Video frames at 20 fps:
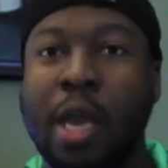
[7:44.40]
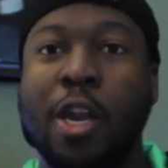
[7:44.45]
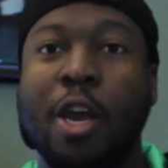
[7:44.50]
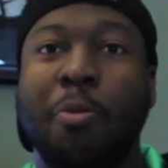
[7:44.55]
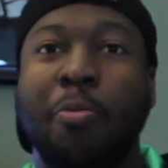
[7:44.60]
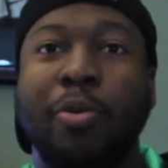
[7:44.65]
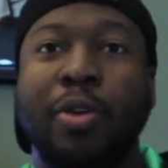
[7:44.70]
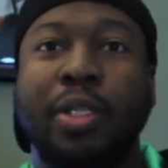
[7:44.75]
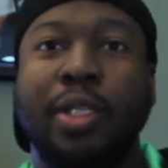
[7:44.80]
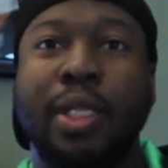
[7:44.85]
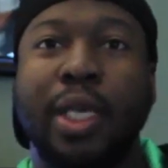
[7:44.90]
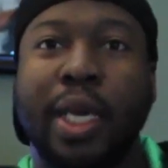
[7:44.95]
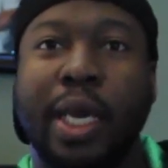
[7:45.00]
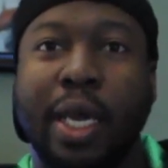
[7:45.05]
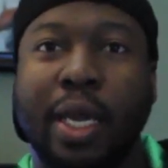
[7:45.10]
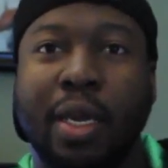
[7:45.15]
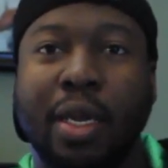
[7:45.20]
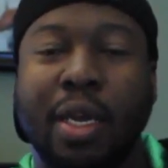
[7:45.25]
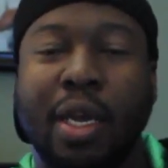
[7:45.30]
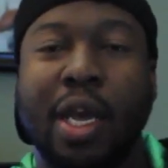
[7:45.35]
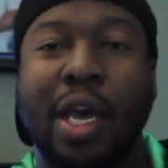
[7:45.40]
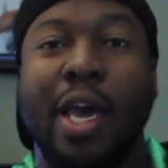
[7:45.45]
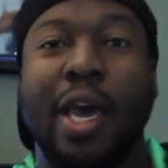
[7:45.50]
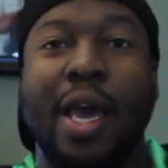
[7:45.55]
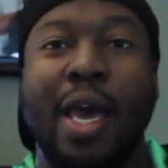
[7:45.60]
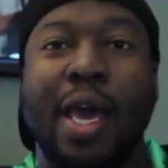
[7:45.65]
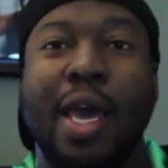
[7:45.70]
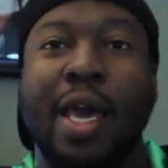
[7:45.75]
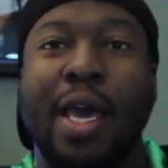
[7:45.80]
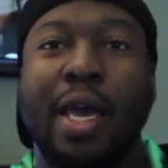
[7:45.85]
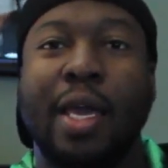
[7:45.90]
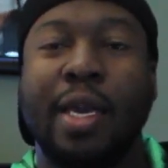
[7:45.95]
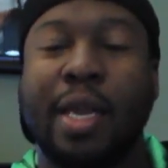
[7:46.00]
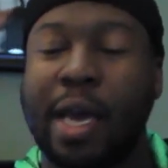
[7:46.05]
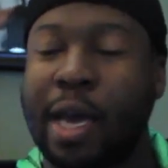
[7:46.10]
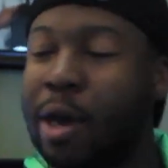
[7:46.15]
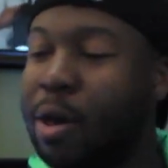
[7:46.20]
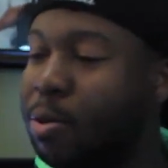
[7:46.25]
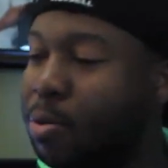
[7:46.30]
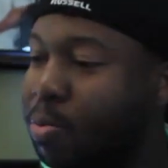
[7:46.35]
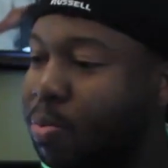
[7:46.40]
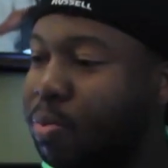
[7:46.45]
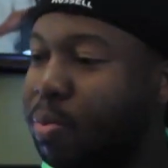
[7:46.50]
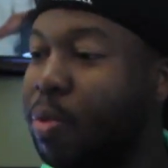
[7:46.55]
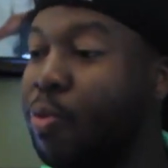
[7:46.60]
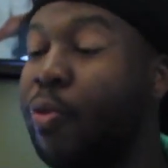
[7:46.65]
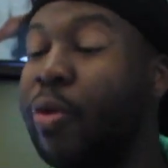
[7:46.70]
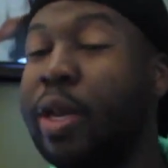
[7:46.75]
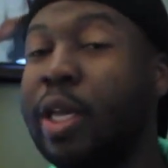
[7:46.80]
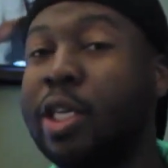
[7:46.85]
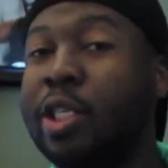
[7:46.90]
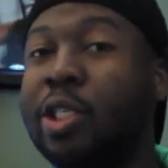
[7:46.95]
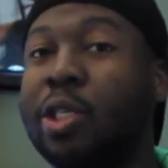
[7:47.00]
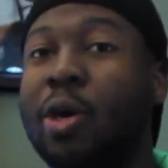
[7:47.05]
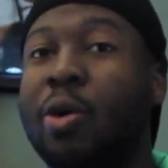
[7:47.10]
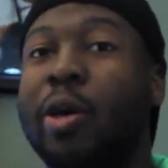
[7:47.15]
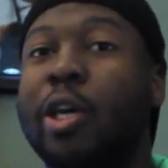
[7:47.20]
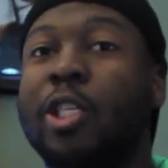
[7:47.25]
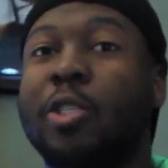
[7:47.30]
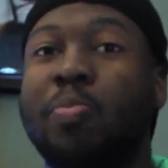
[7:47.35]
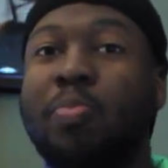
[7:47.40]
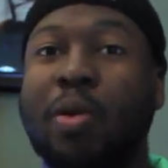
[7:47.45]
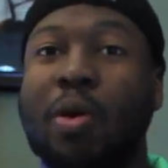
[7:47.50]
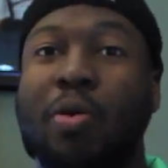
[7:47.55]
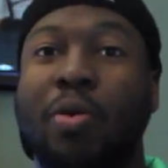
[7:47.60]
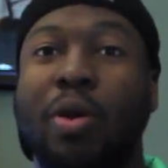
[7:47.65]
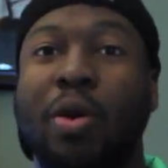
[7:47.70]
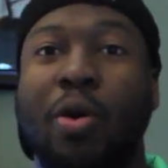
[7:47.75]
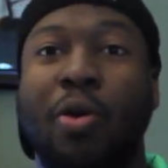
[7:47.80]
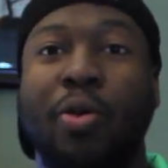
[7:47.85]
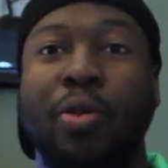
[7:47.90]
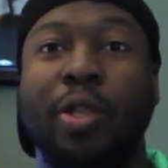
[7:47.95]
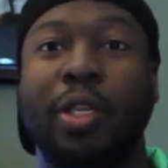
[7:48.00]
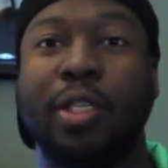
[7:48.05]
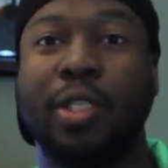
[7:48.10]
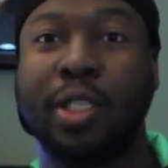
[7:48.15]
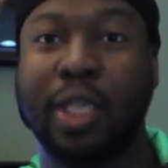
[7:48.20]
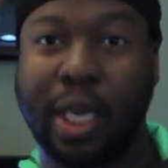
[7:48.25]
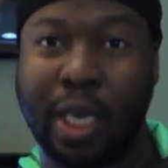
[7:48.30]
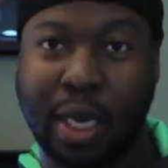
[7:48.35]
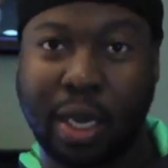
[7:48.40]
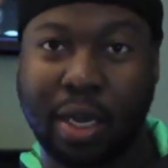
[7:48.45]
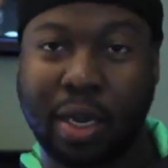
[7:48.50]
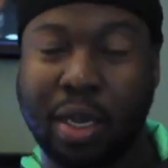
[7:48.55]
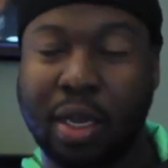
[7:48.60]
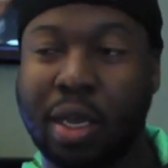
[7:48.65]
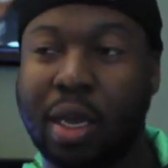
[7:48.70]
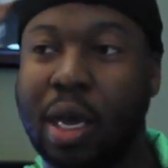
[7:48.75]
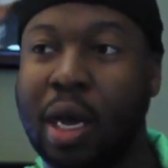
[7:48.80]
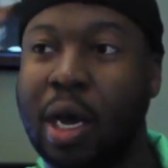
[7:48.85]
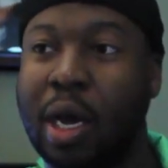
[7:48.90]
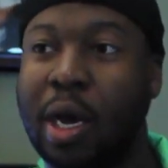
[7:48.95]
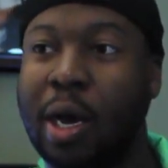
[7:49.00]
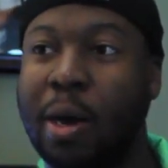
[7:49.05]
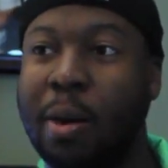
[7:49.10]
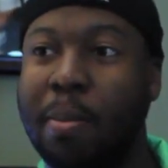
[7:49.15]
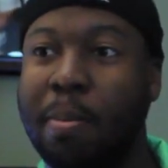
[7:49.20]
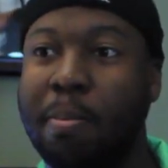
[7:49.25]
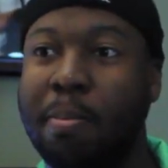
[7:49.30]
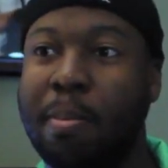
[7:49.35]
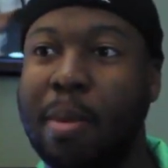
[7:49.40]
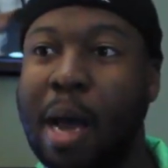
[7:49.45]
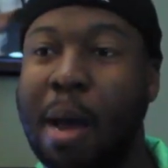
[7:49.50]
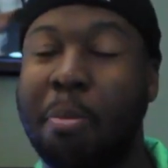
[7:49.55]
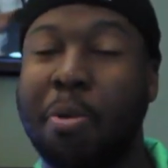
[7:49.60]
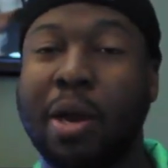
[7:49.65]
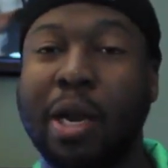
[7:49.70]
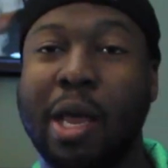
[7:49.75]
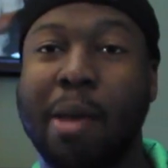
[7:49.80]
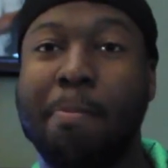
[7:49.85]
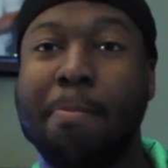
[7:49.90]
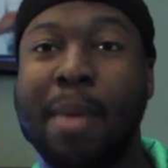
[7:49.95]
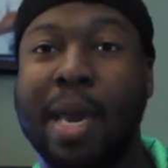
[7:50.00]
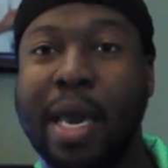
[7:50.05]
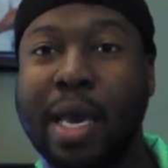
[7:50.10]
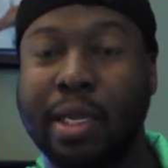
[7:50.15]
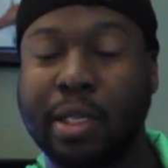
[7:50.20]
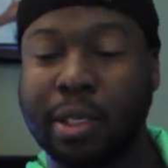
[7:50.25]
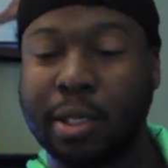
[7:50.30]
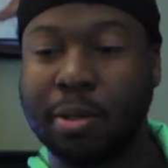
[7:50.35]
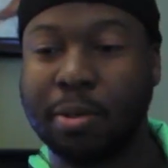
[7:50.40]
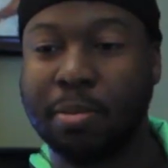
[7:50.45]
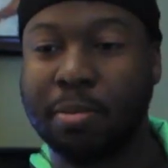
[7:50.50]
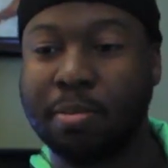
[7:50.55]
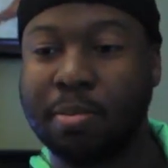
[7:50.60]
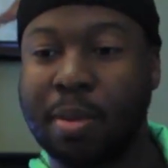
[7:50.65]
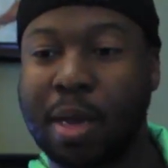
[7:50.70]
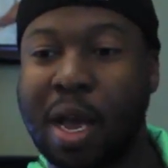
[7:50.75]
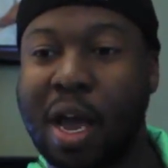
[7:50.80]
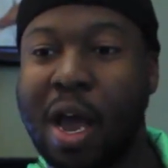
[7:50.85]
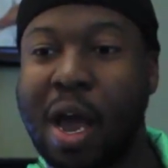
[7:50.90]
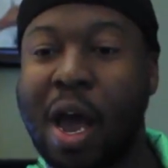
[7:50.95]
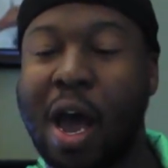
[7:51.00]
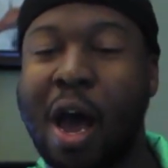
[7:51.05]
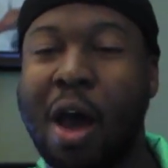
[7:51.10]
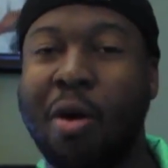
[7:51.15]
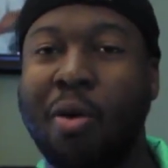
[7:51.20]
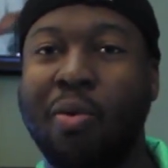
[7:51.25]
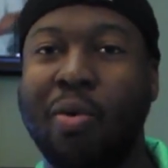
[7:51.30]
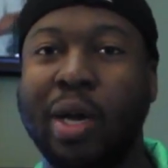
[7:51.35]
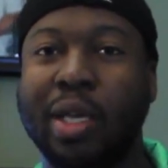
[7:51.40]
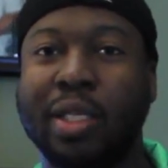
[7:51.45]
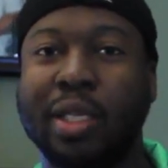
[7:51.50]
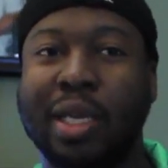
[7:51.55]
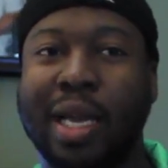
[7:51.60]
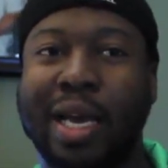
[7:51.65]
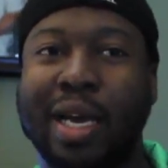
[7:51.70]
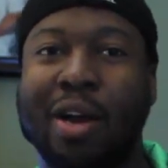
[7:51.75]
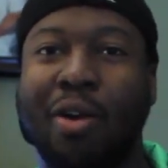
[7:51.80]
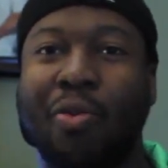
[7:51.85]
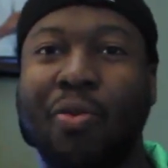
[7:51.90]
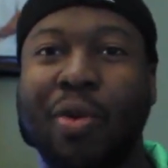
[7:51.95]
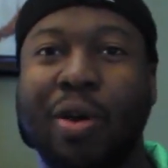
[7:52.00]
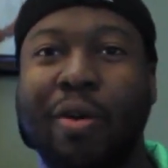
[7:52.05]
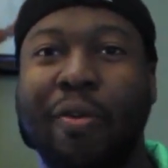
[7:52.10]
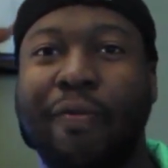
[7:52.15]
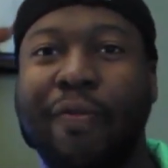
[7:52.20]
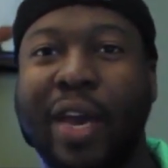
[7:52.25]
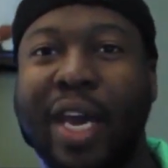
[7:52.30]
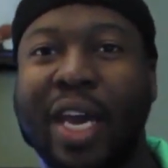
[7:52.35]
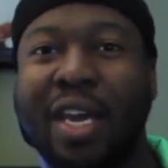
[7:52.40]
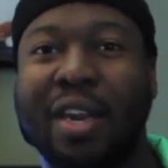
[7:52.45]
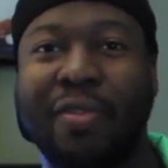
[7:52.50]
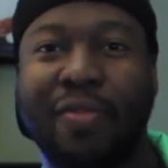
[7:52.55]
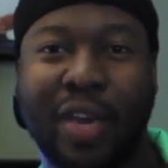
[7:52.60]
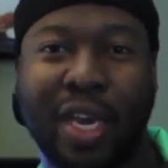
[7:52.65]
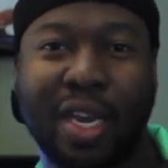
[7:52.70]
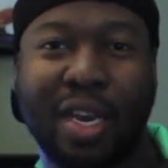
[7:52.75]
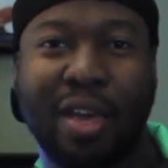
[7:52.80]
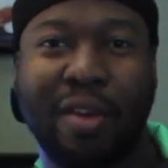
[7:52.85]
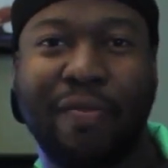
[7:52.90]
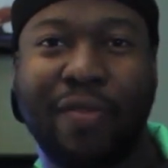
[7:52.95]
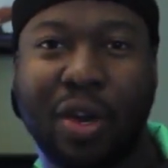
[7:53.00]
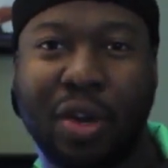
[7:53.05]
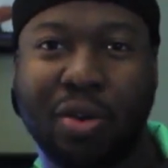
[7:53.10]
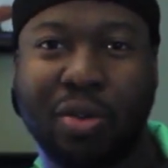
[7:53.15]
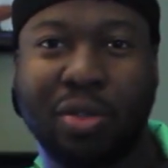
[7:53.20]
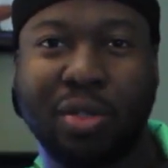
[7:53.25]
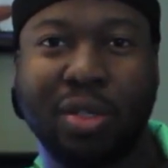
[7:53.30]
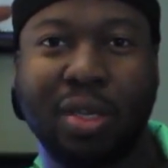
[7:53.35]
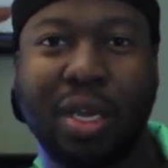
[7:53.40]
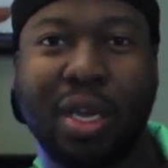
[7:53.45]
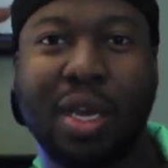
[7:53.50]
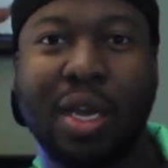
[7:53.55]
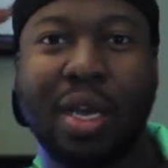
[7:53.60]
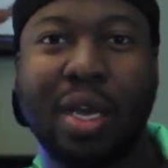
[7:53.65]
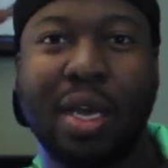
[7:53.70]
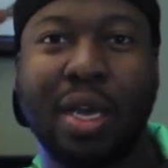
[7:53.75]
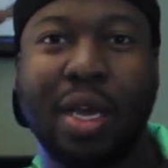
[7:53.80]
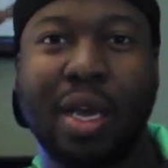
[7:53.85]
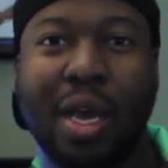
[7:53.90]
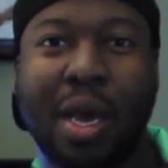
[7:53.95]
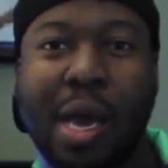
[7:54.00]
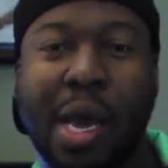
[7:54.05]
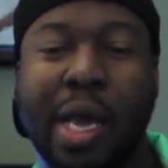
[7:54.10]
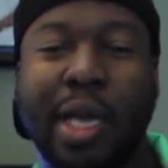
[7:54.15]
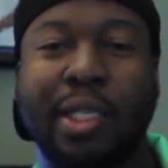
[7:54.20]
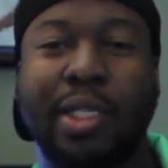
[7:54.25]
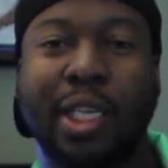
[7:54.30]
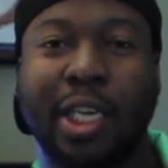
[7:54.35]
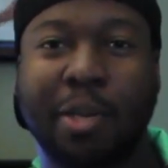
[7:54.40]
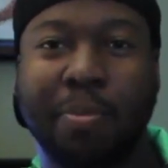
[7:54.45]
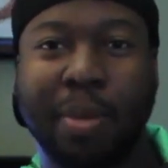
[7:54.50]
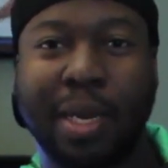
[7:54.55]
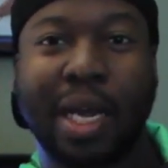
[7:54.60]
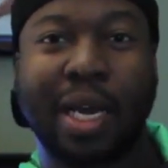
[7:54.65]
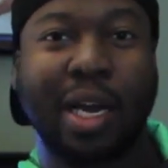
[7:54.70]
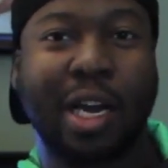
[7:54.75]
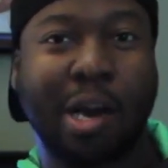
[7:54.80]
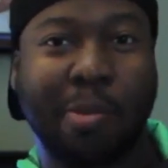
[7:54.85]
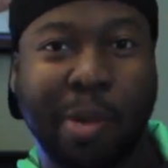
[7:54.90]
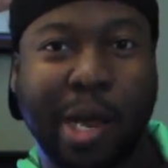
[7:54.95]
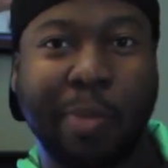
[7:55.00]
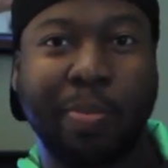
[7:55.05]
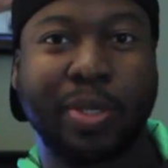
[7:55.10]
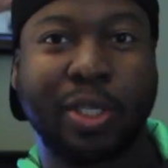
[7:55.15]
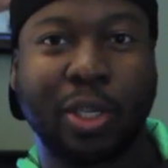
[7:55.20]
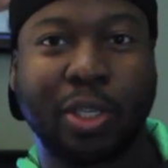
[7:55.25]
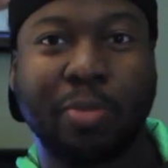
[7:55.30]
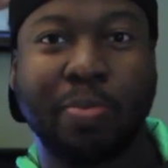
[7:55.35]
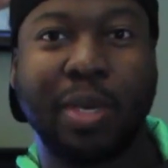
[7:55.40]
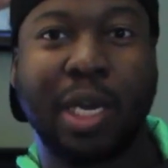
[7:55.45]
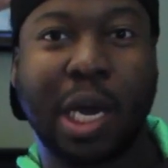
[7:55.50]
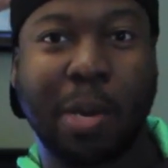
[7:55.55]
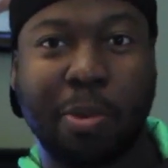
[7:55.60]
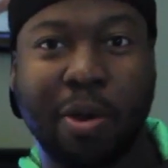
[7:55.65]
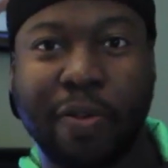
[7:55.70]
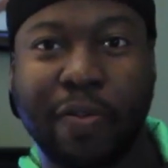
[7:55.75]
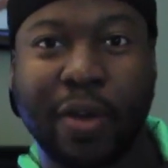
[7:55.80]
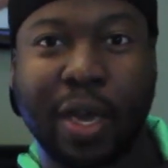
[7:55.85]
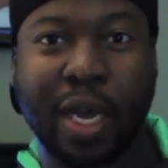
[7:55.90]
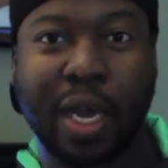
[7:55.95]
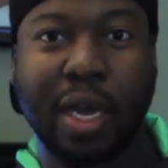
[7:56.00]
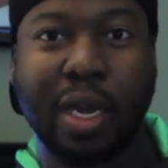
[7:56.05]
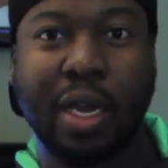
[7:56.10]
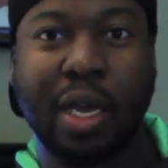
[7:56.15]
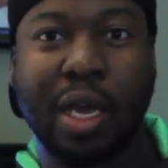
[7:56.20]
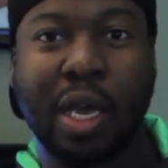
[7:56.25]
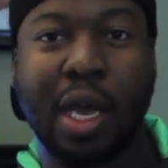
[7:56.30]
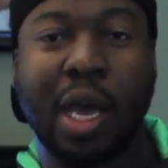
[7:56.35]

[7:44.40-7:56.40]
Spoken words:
Number 10. Now, when this show exploded on the scene, I'm gonna admit, I wasn't like a real fan at first. It took me like a couple episodes to become a fan.